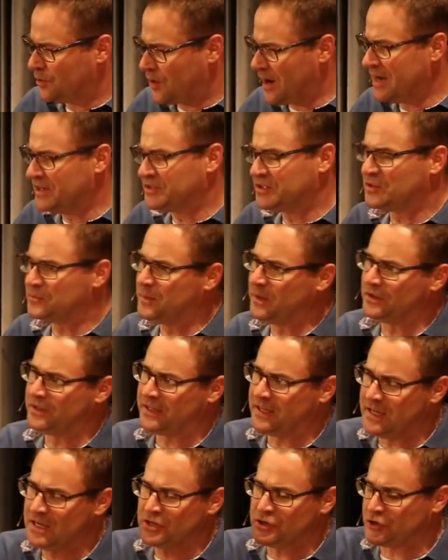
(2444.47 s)
Christ is
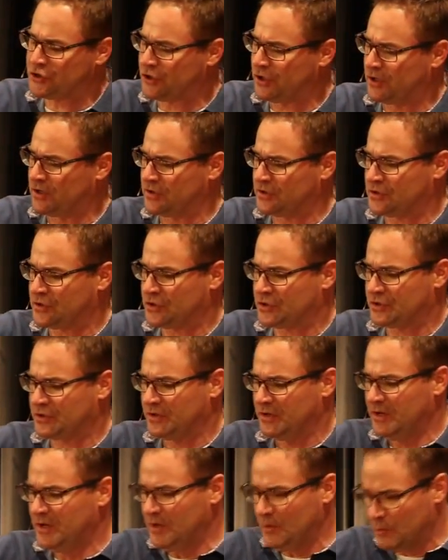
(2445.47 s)
building His
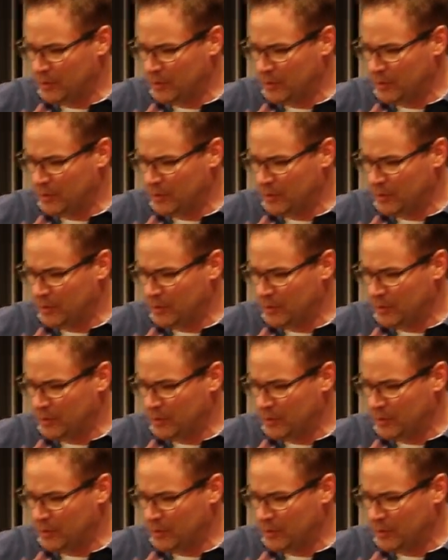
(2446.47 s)
church